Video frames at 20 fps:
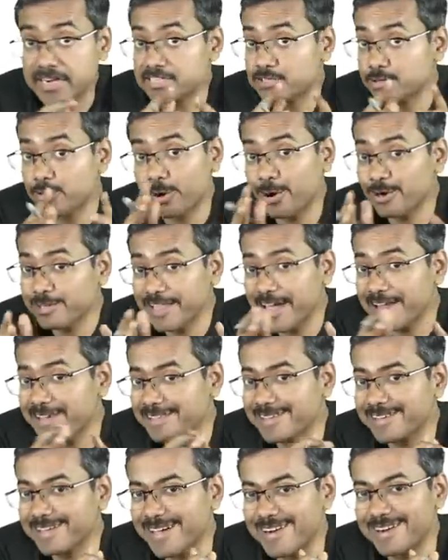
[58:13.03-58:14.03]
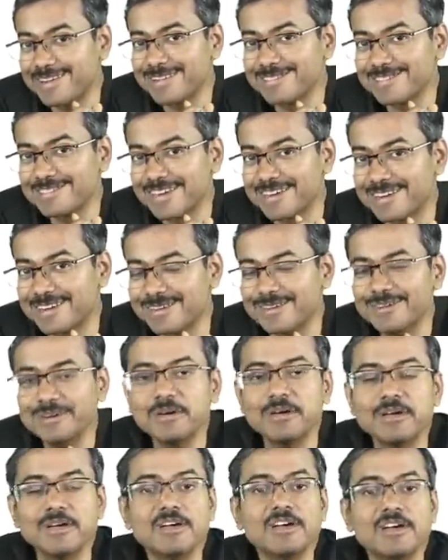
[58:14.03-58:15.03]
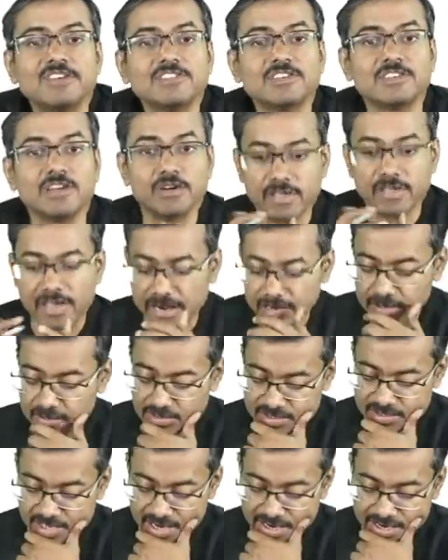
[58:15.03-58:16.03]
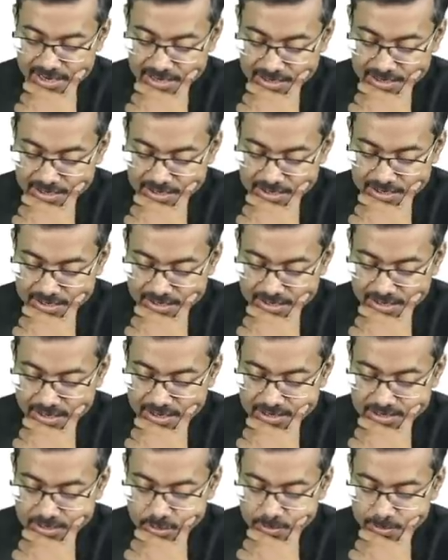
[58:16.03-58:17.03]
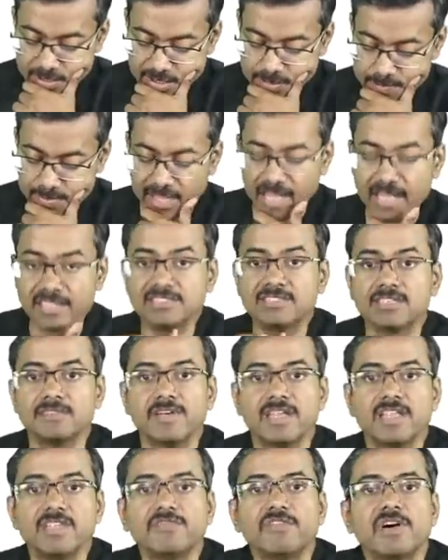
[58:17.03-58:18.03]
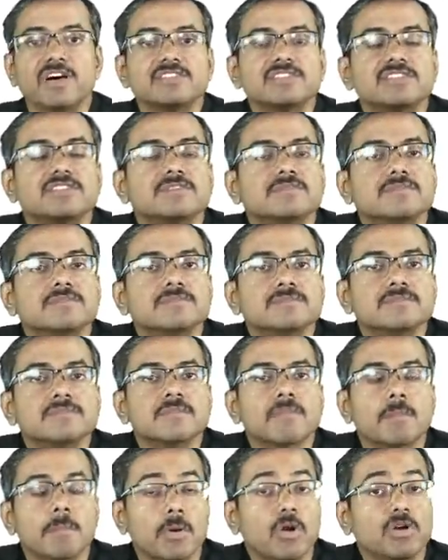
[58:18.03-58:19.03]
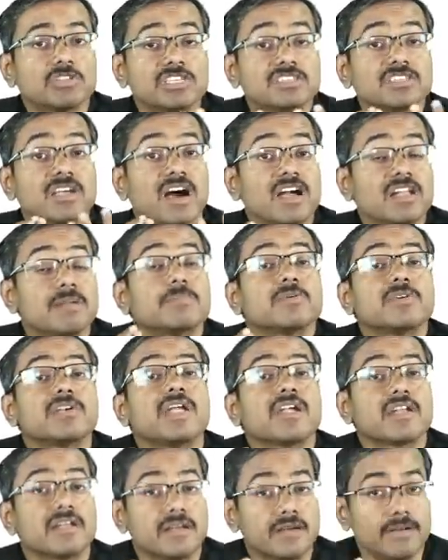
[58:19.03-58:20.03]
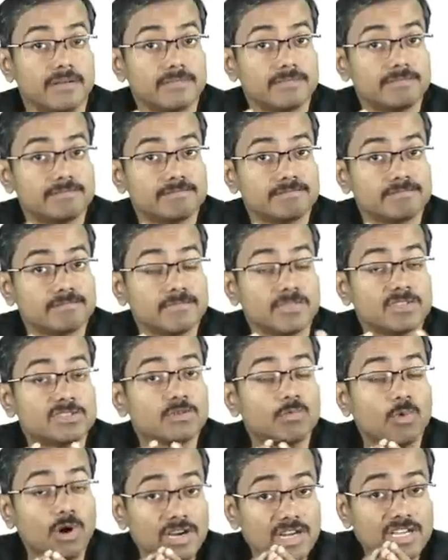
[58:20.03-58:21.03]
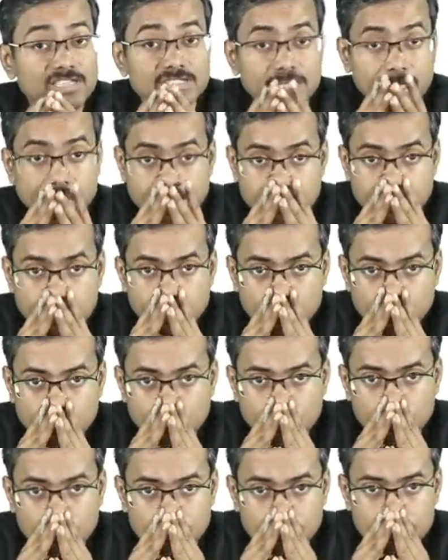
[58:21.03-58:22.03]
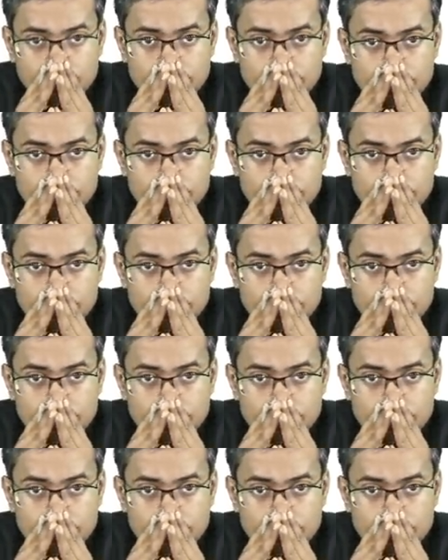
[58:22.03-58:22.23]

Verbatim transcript: It's not there in the keratinocyte now. So now keratinocyte tends to become cancer very fast because it is unprotected. So what does nature do